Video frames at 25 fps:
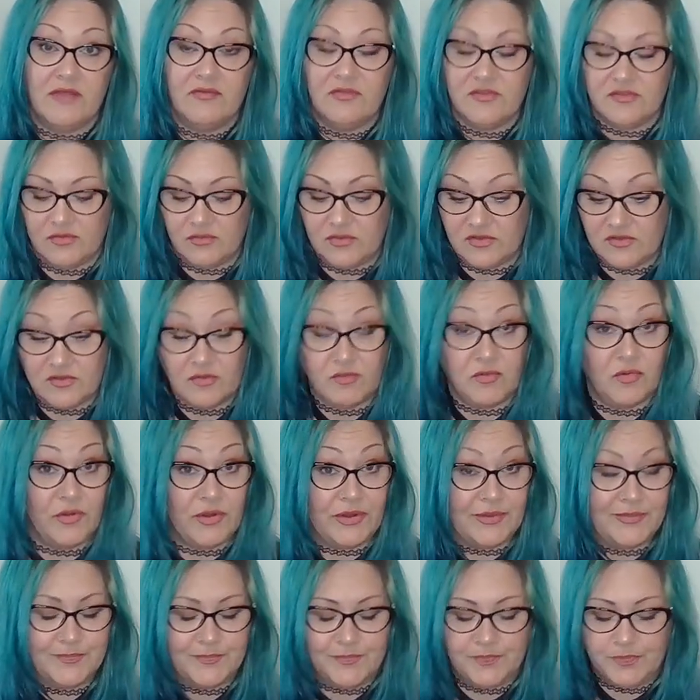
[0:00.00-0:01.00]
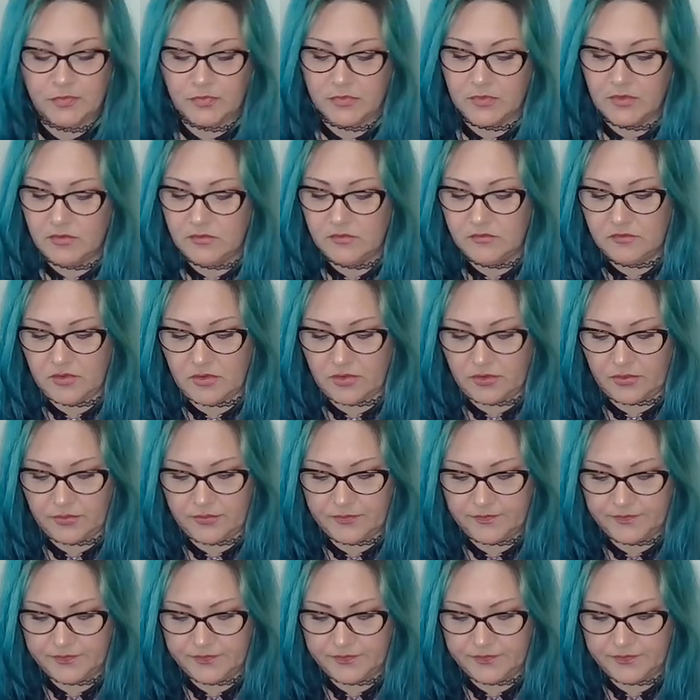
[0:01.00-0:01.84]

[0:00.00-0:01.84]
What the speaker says: So what's the point? So